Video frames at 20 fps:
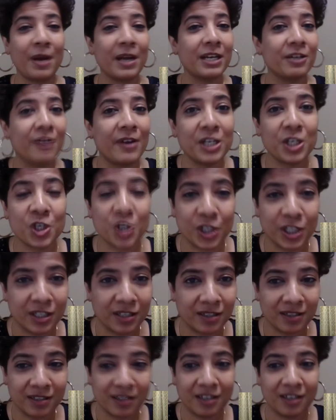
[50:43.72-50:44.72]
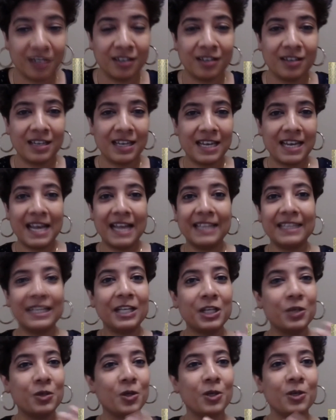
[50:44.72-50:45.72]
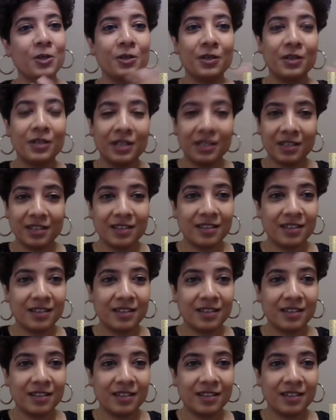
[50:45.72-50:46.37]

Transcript: pre-migration, and then you're